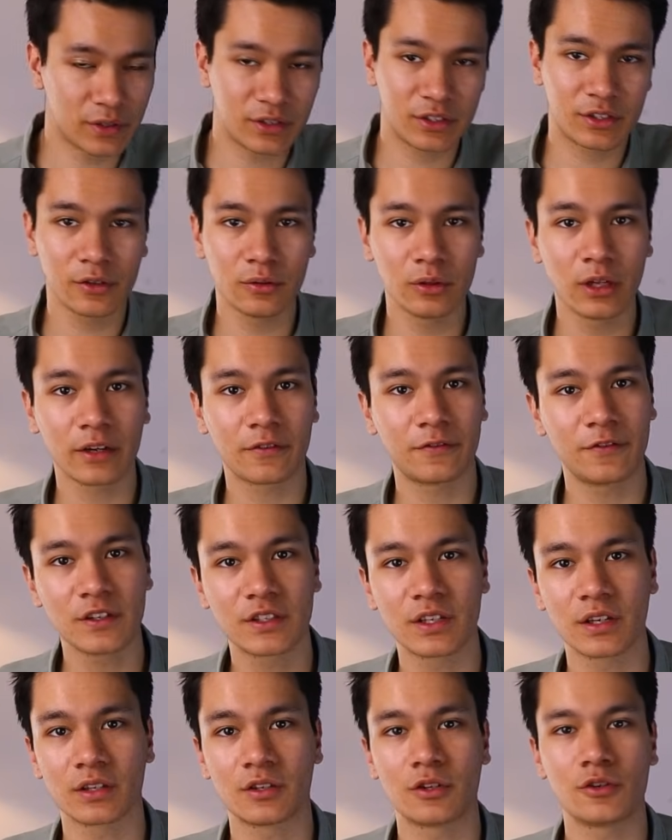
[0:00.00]
It's still like
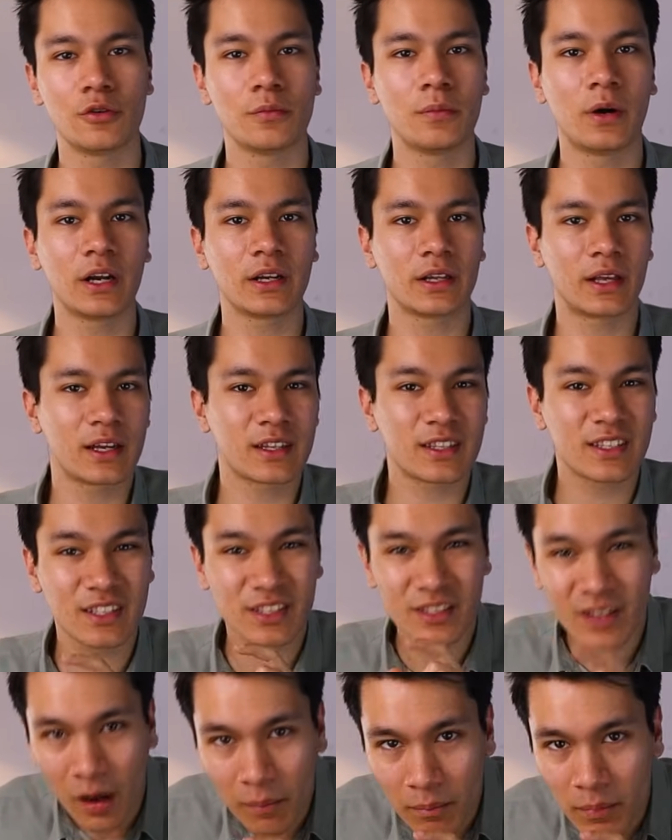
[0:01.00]
physics. You might get
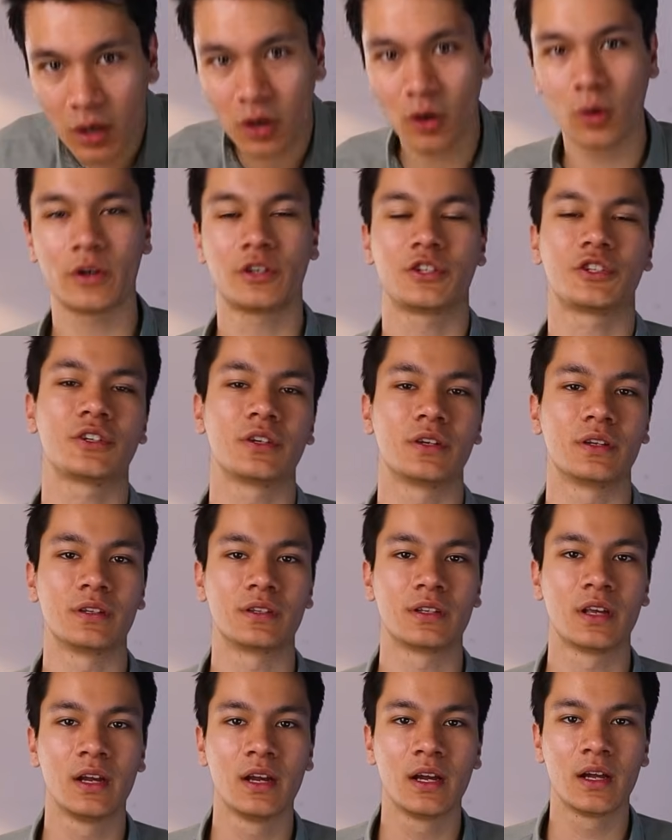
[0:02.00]
some
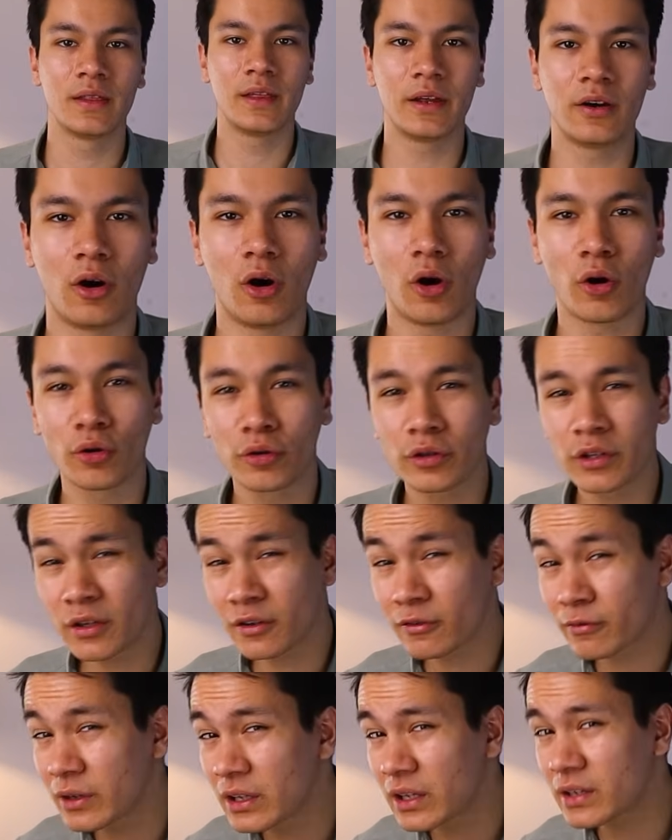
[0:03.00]
questions that
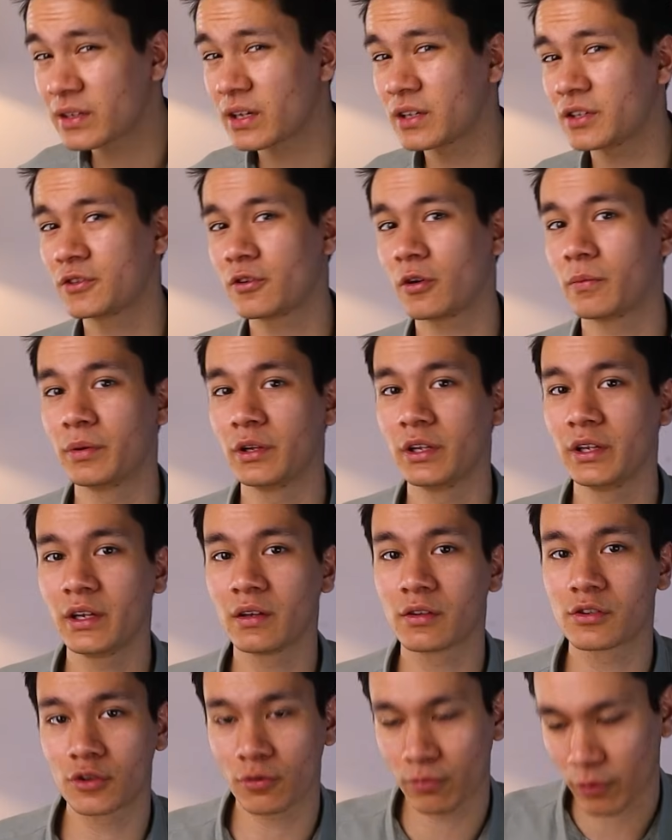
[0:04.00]
only really test your
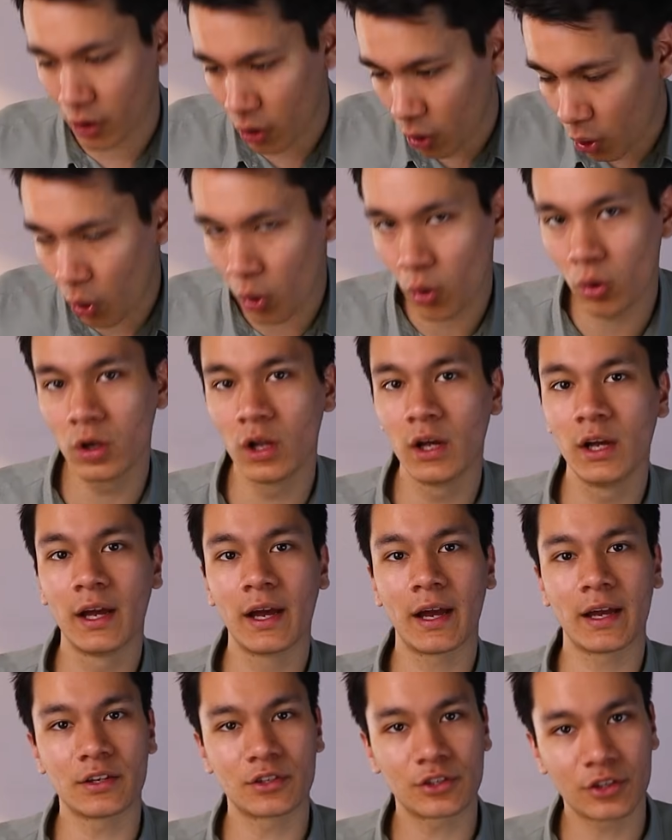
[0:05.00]
ability to recall
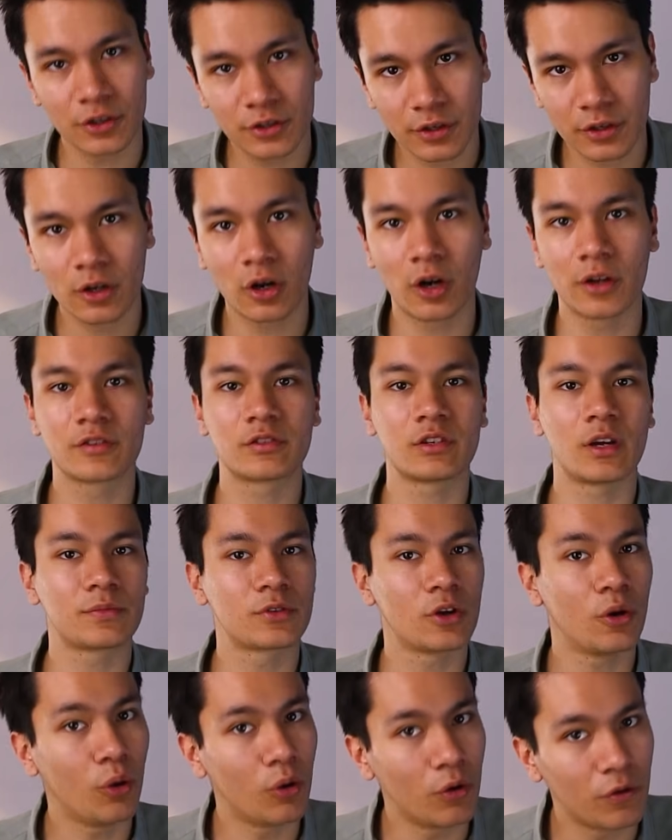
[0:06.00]
a certain
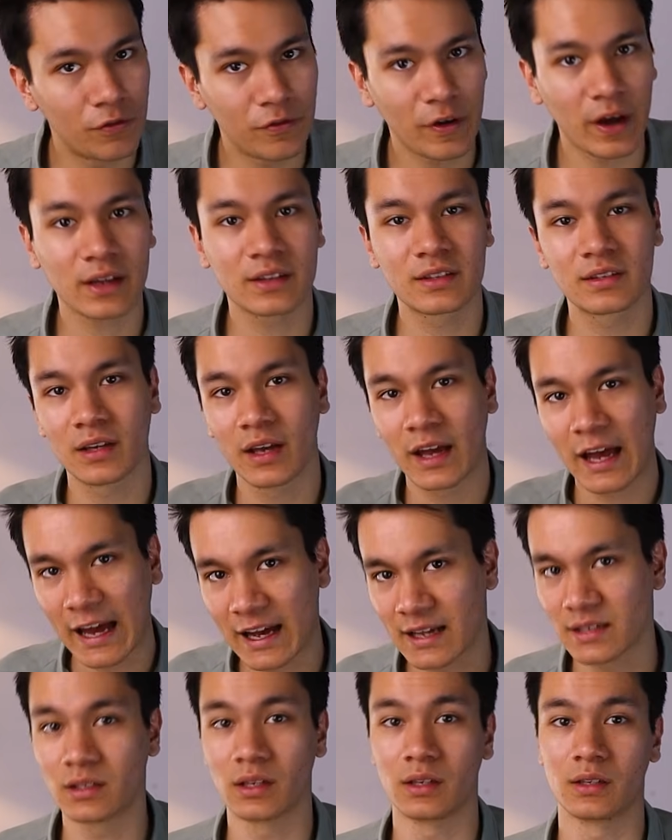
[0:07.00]
concept or fact
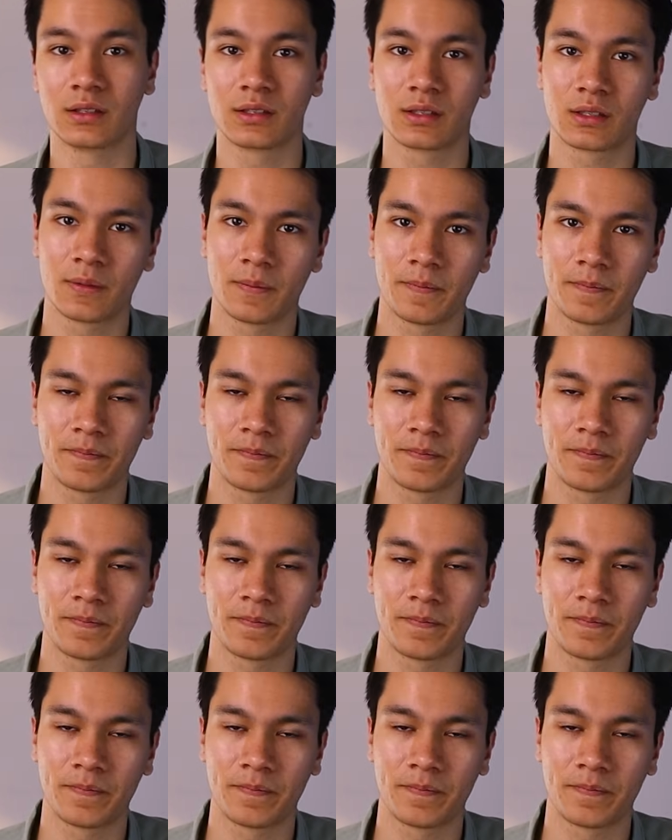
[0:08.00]
as is.